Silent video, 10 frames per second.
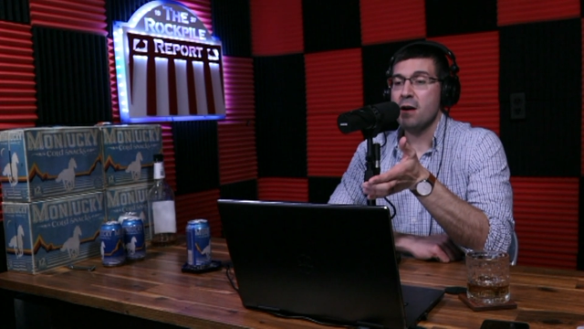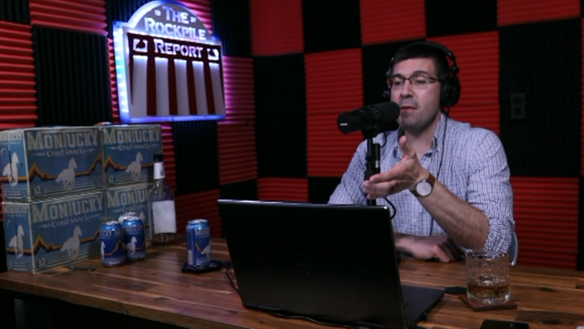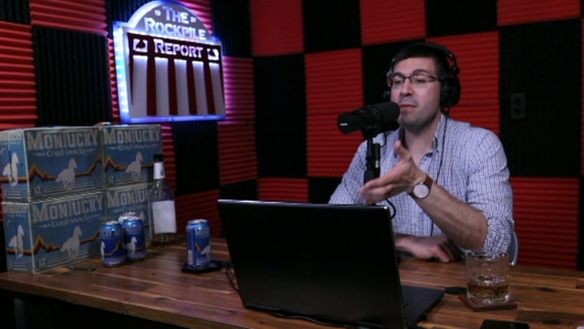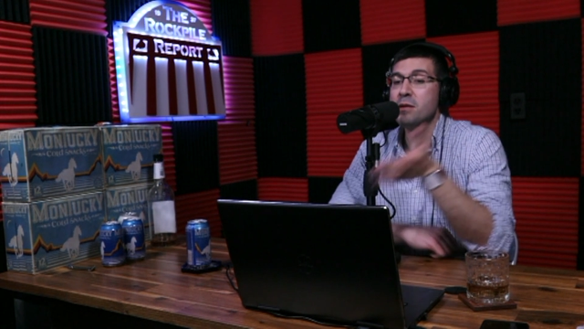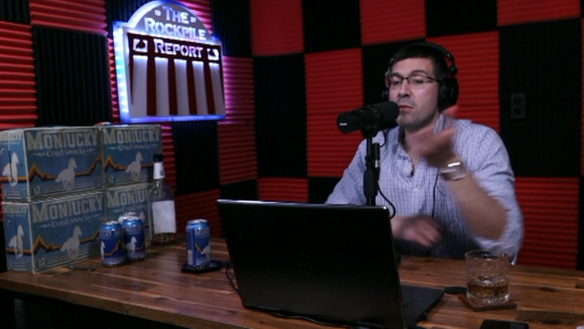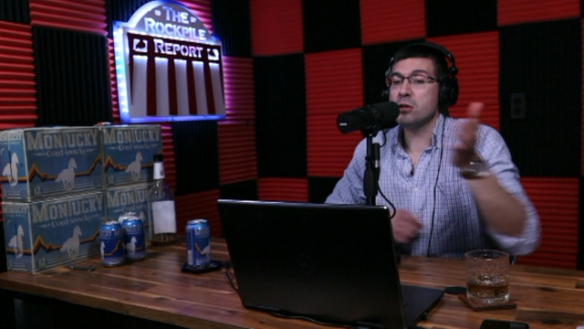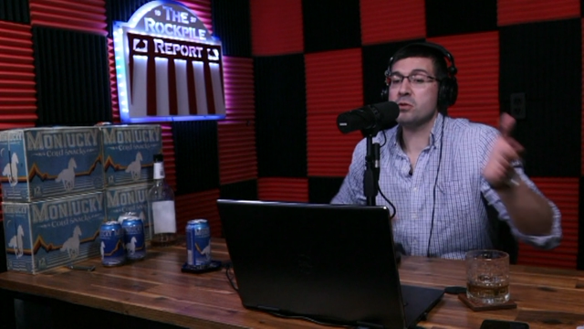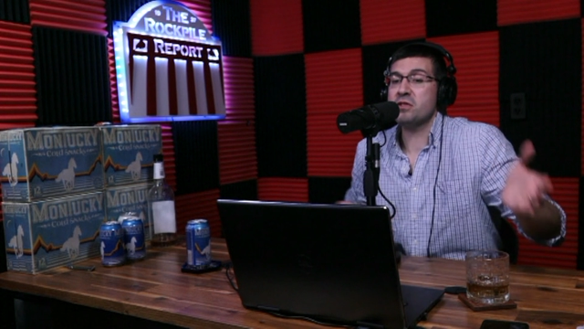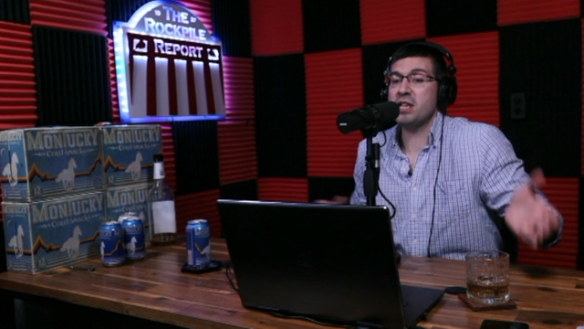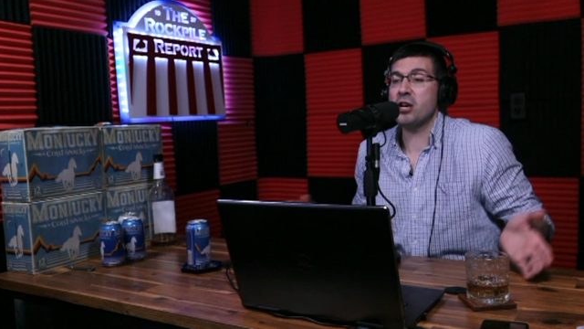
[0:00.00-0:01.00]
Maybe the
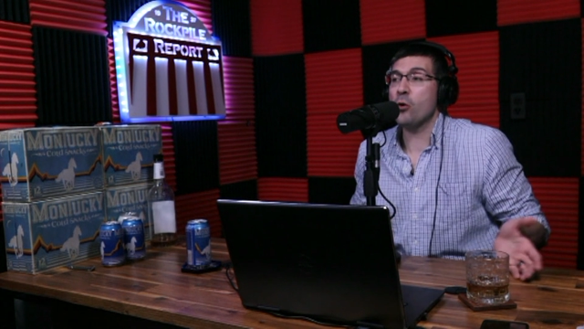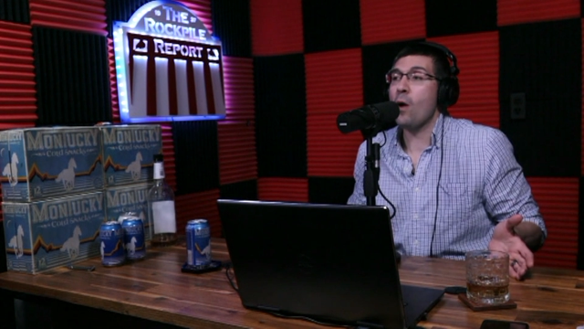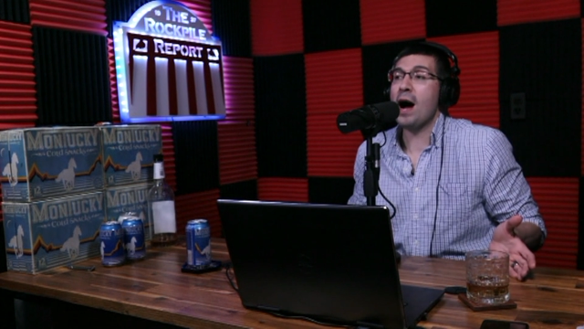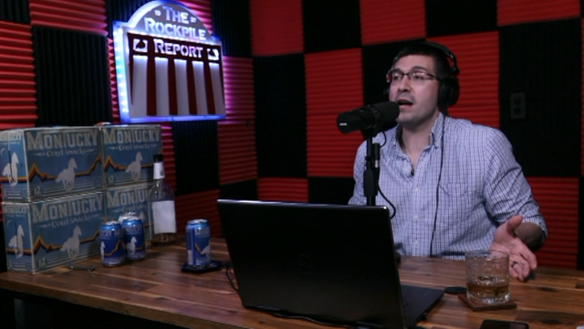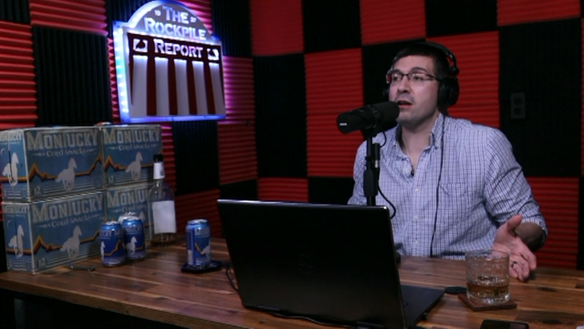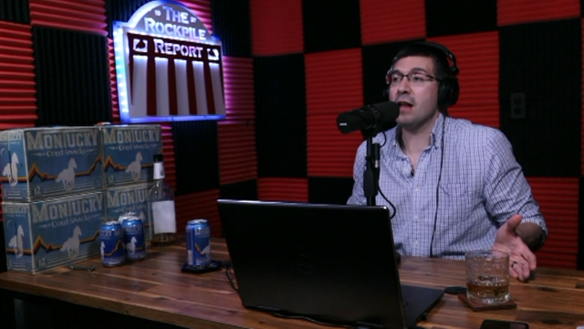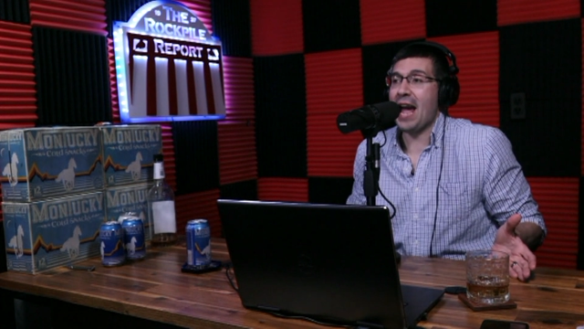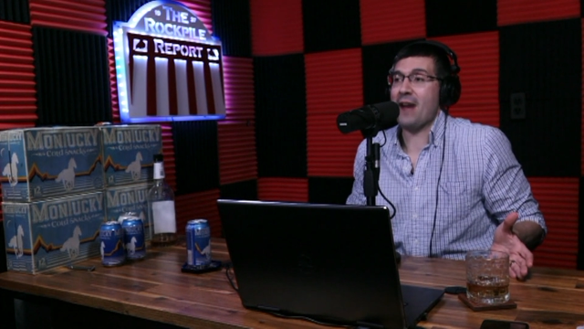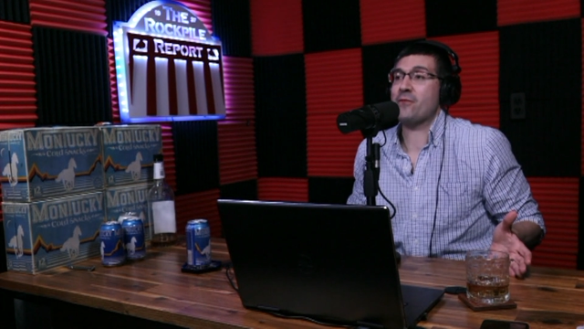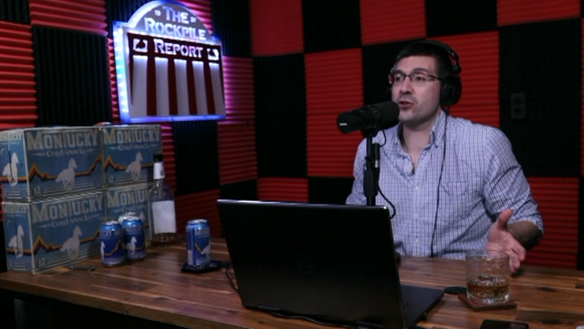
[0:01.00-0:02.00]
most we've seen in a while
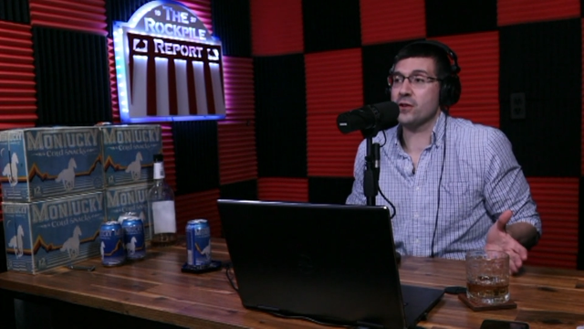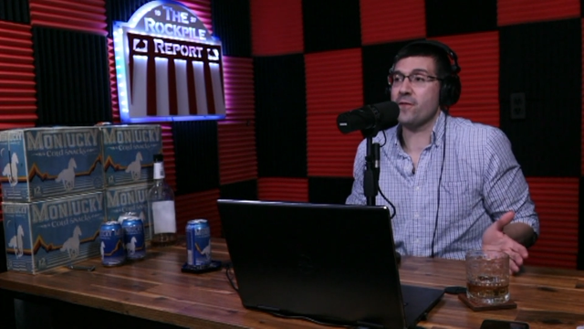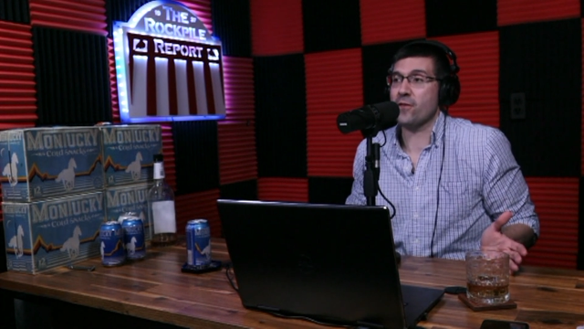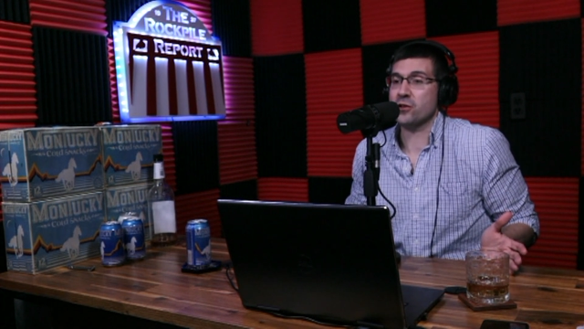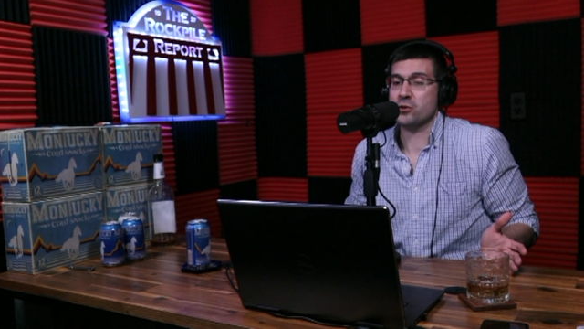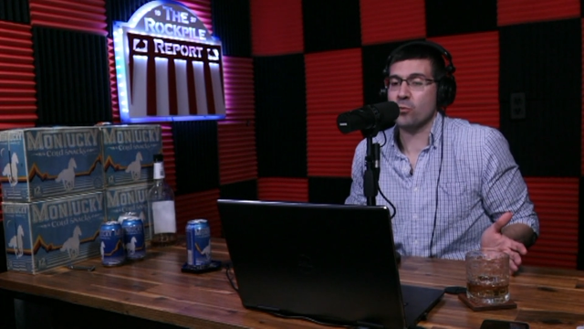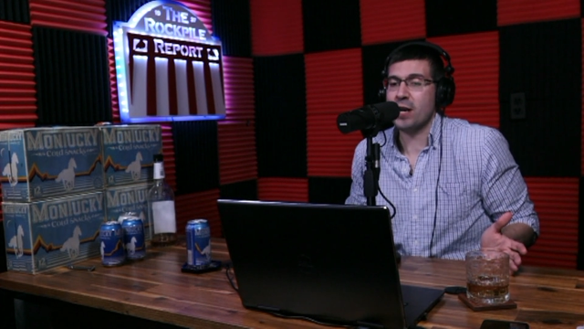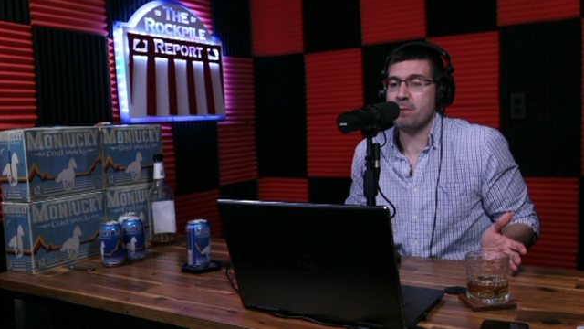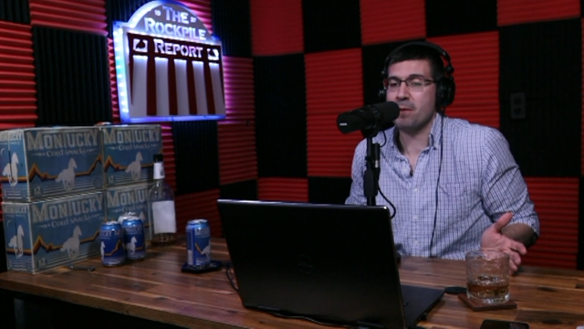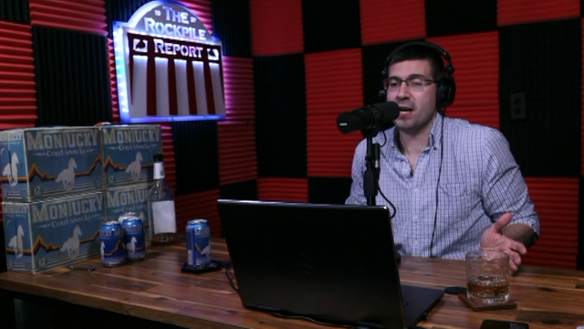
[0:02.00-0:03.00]
after the first
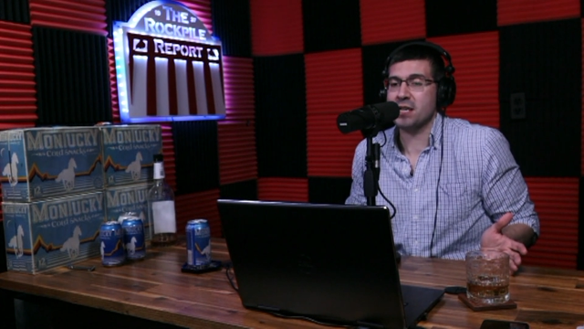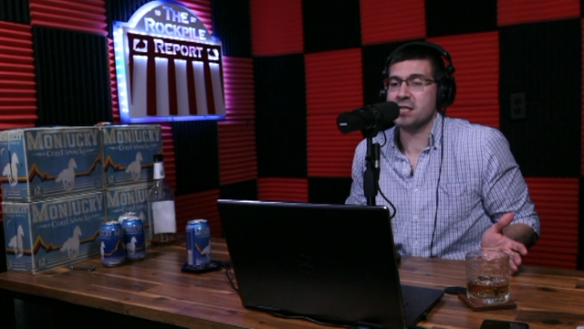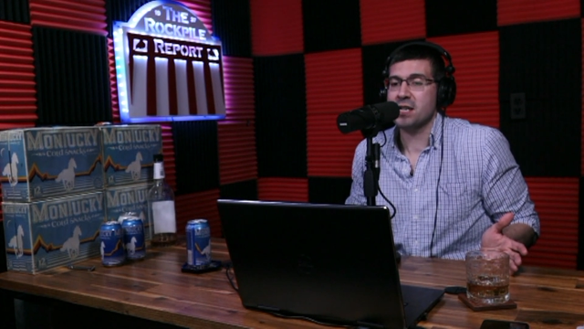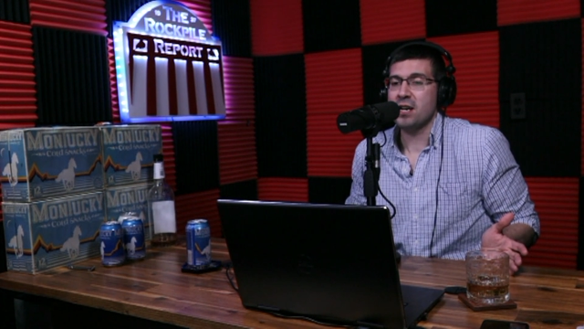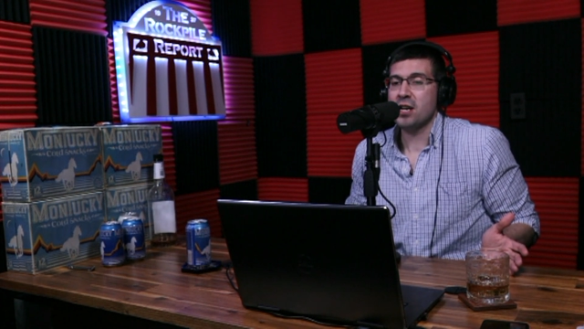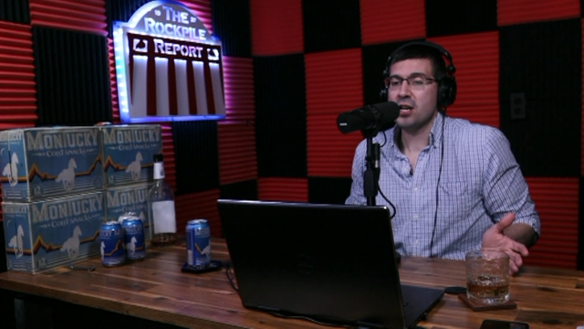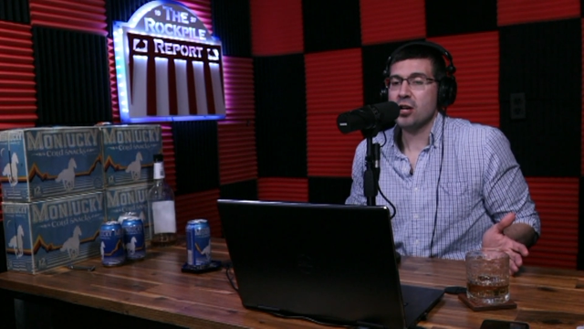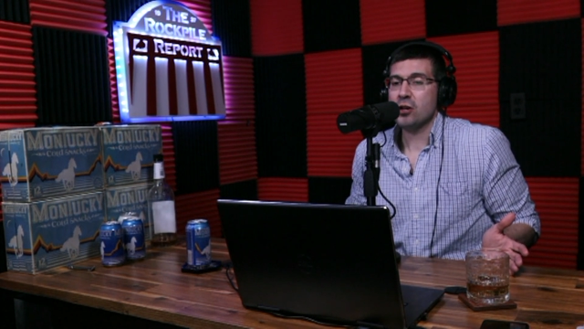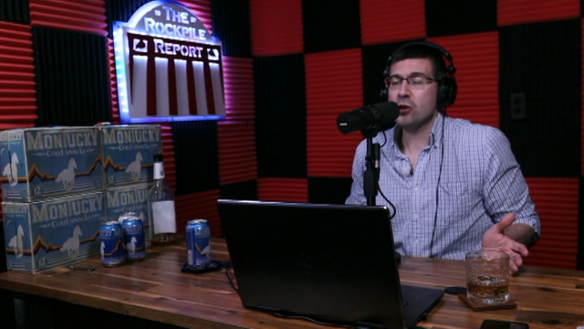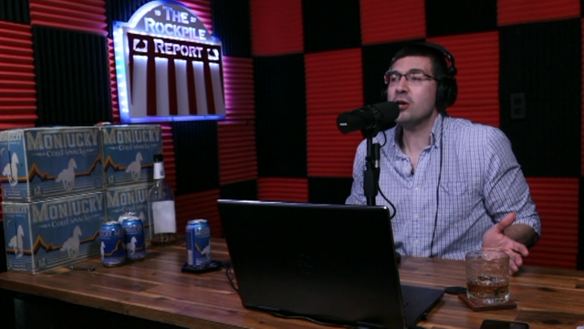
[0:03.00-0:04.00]
week, because
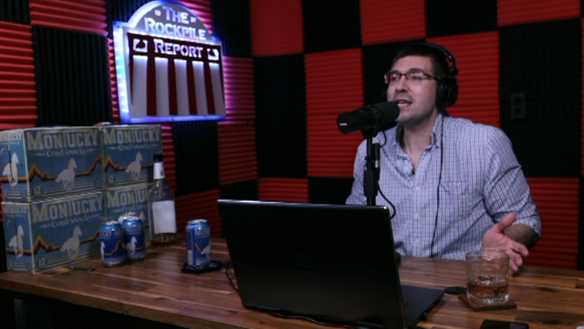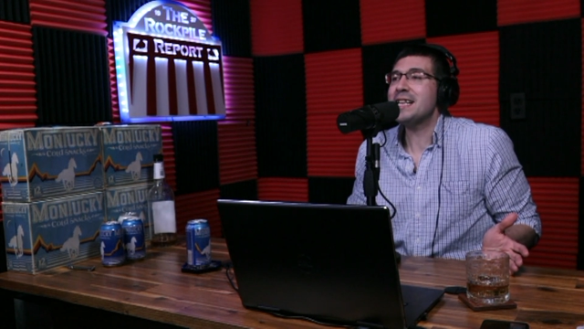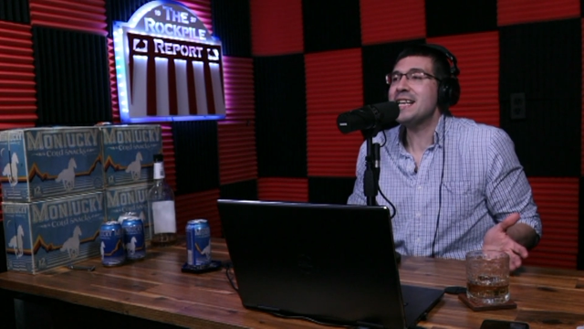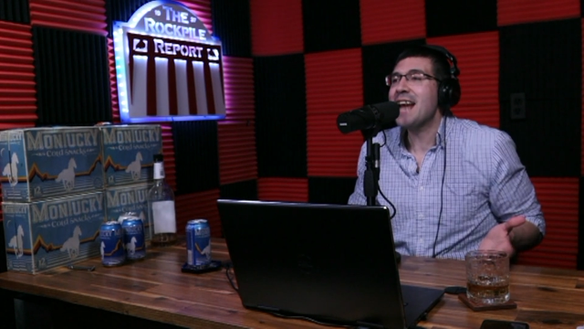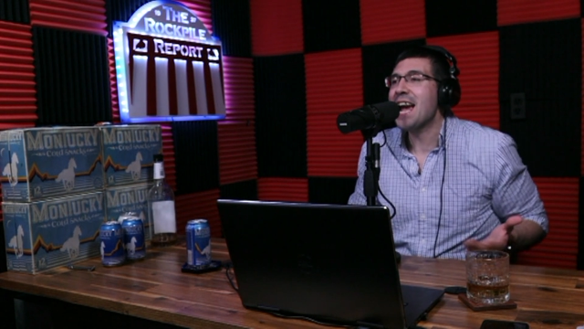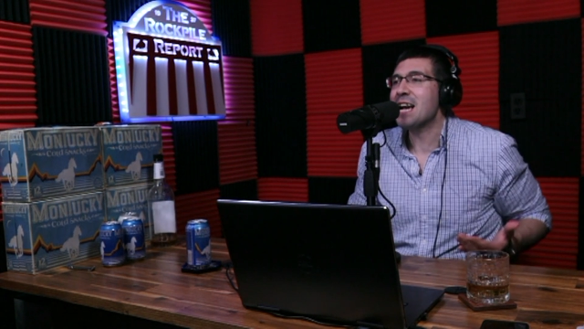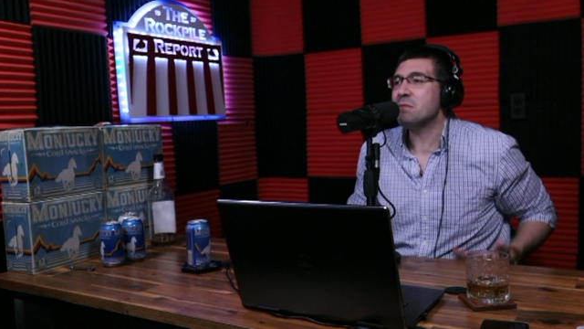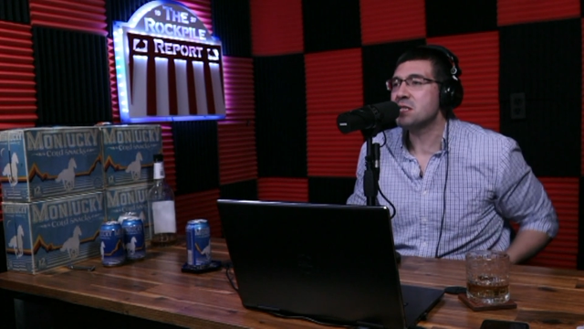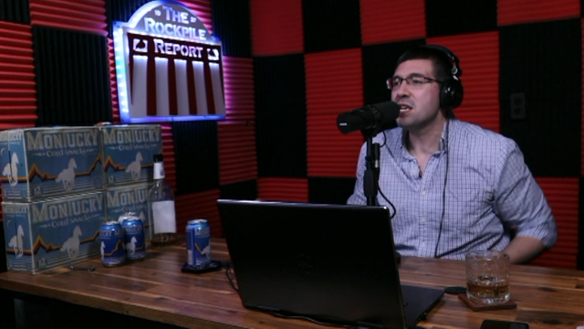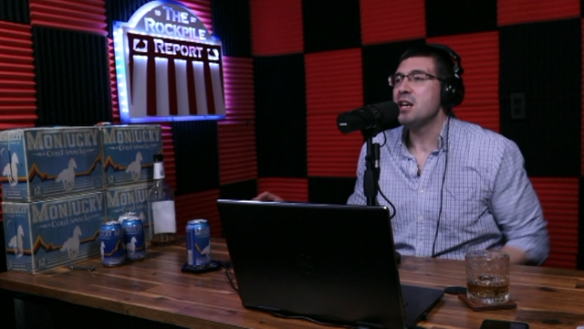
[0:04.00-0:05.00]
look at the
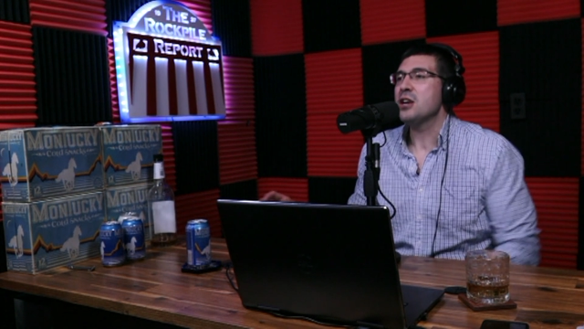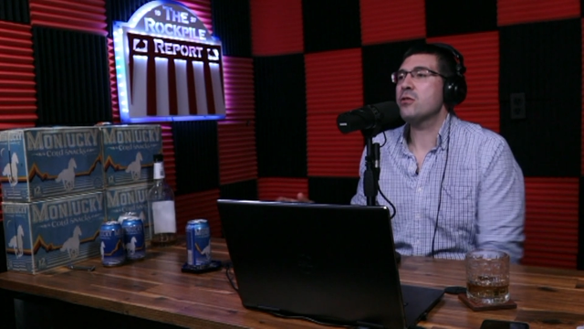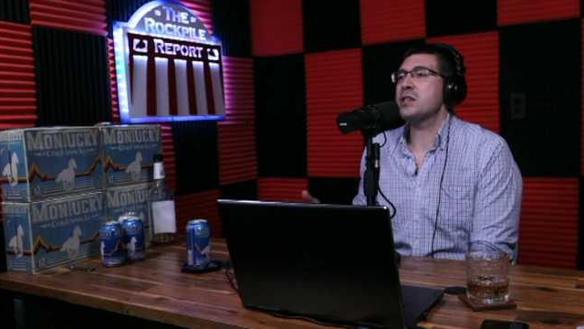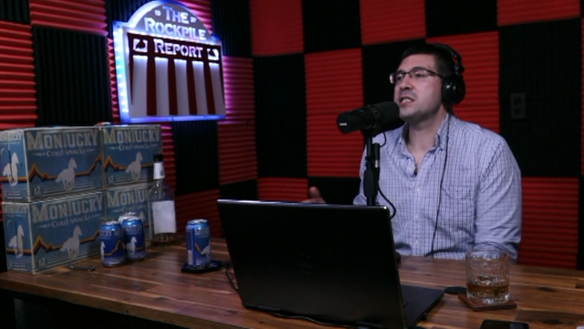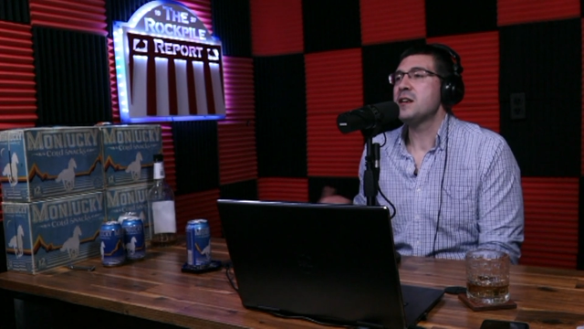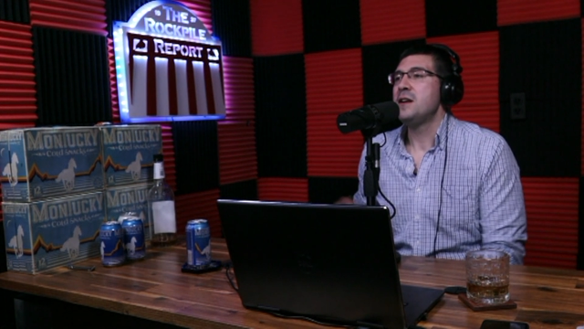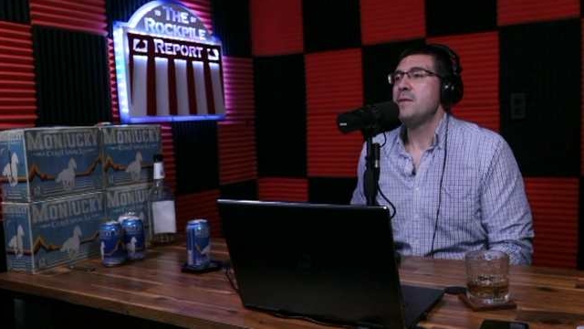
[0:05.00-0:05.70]
names. Chris.